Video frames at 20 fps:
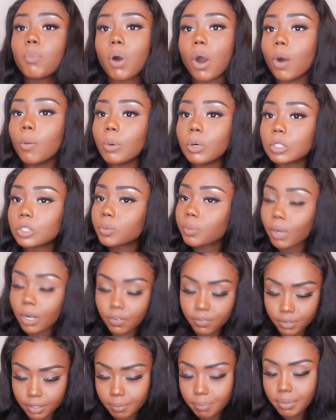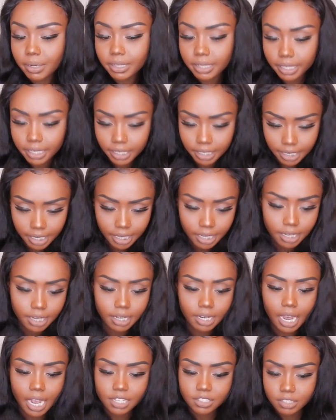almost perfect, but then
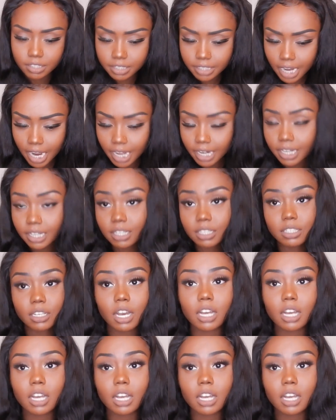again, I just got it.